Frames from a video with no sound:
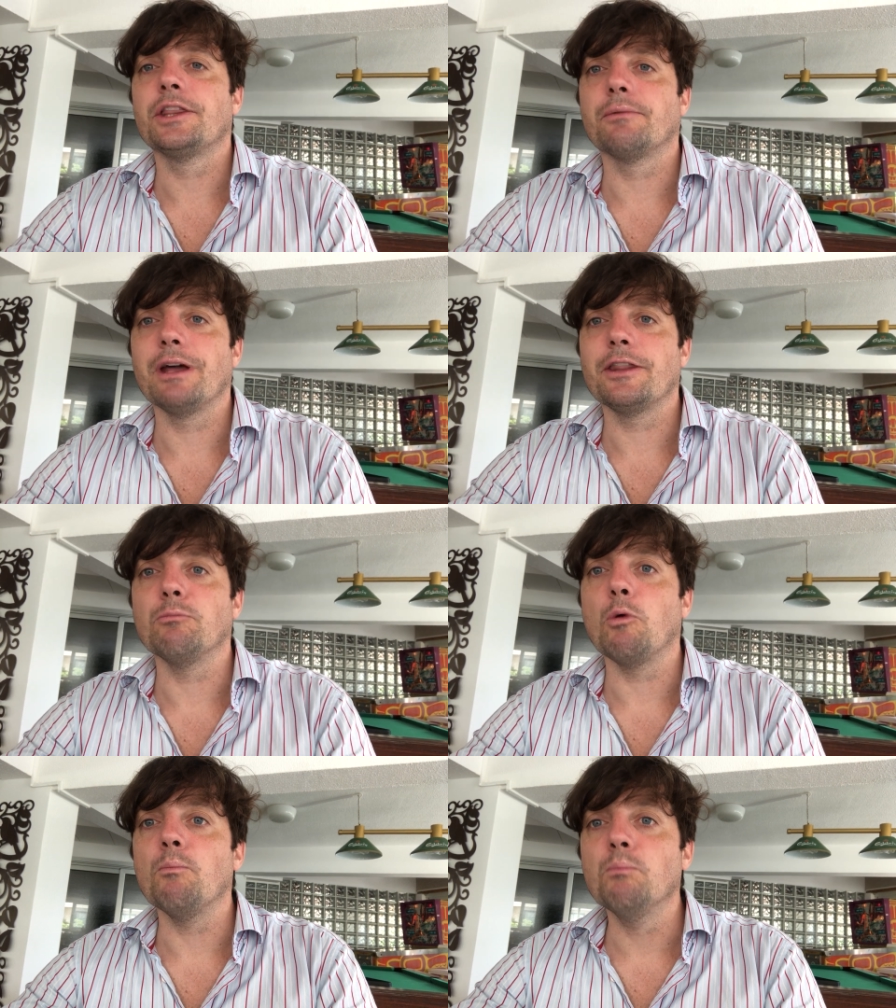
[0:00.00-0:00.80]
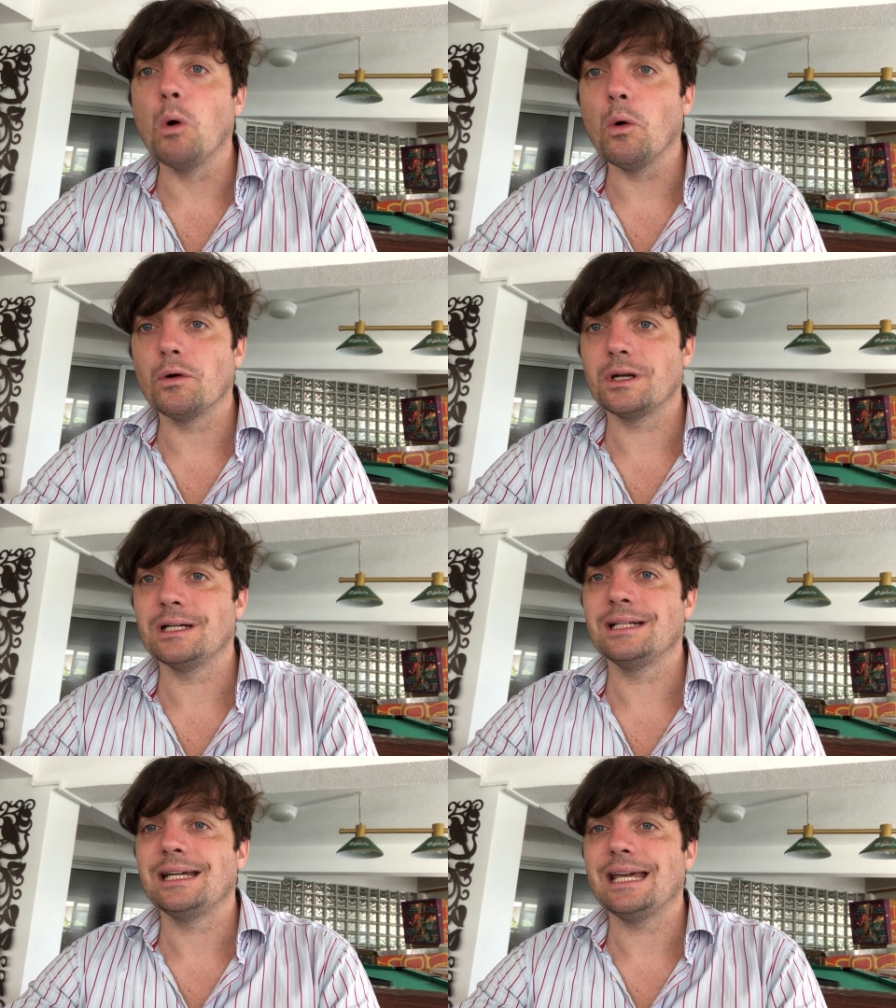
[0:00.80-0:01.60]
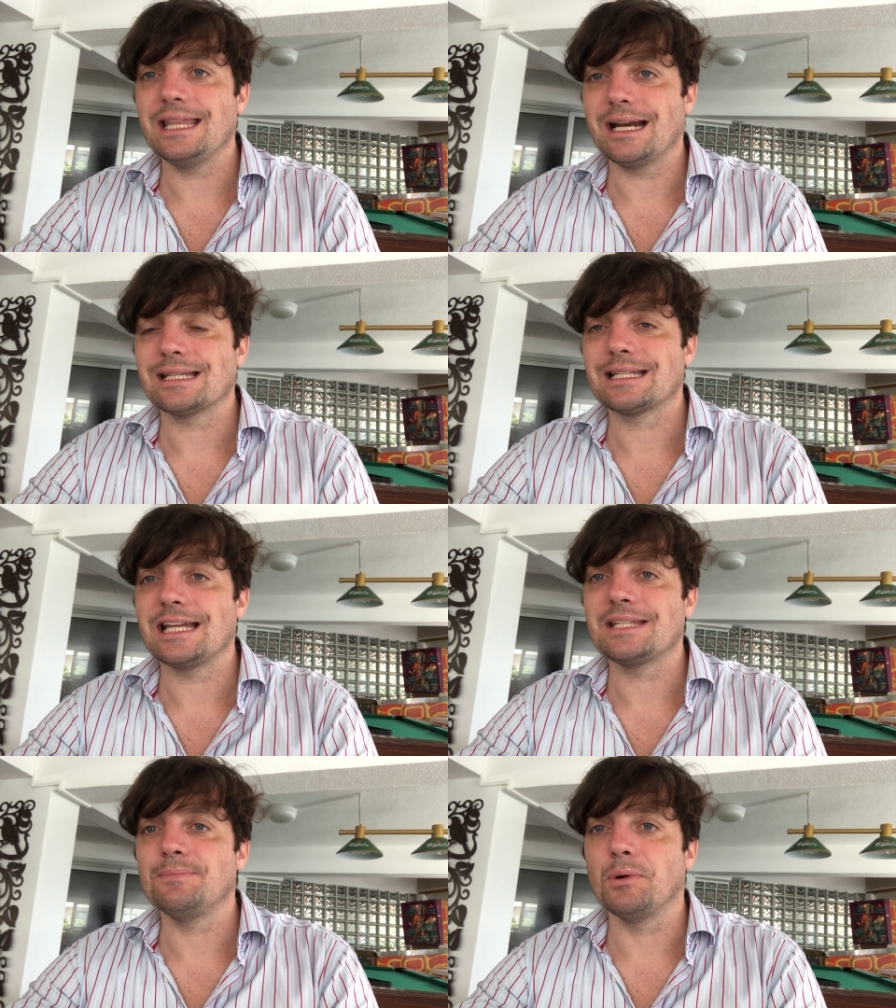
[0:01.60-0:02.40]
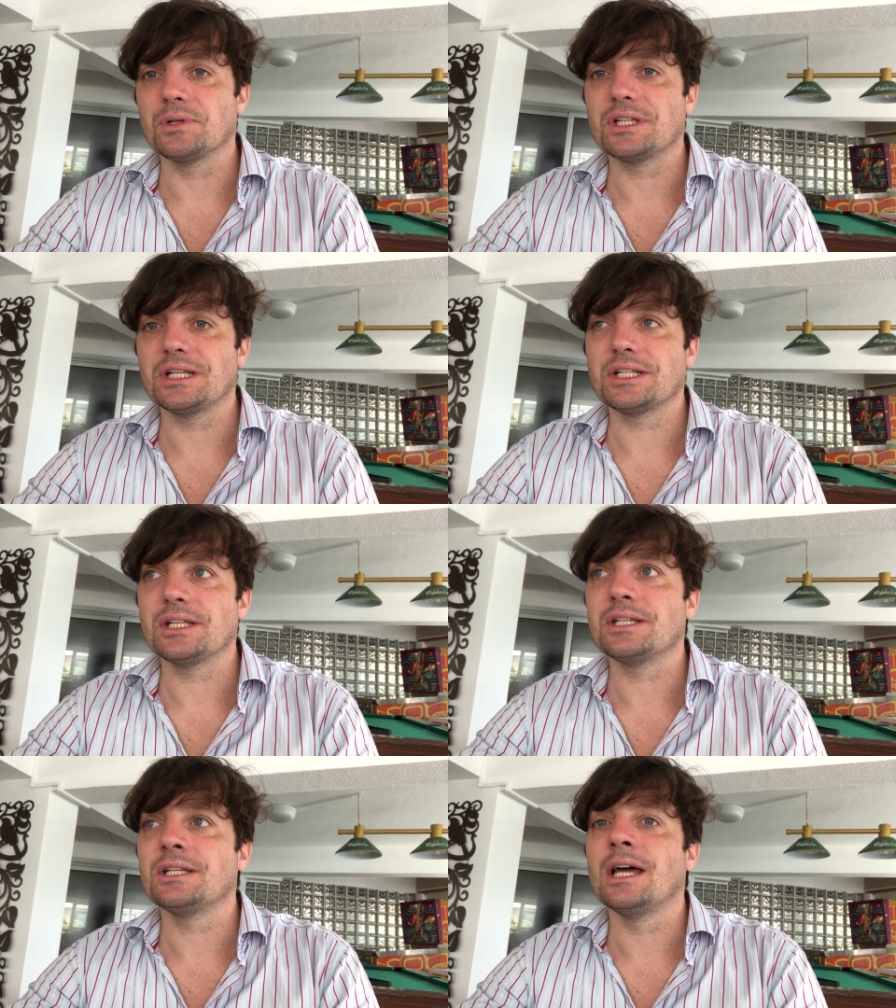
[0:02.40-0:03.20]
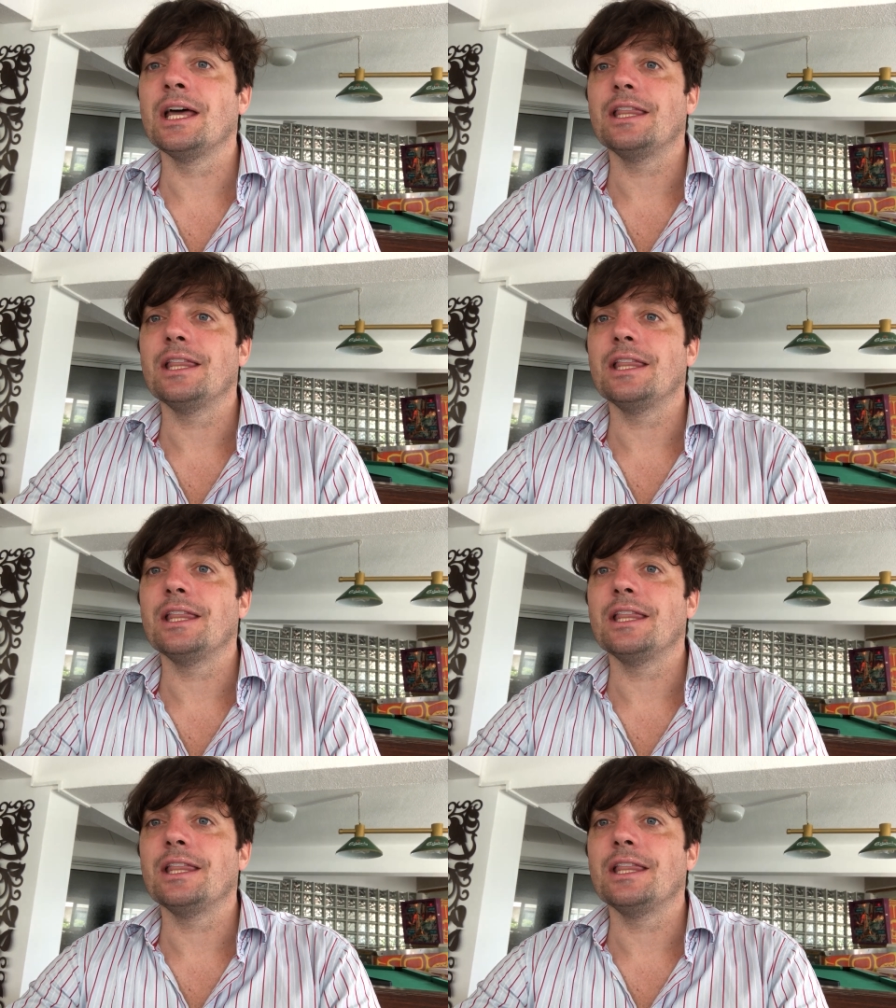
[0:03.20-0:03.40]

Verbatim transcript: Three of them were born in the United States, born citizens.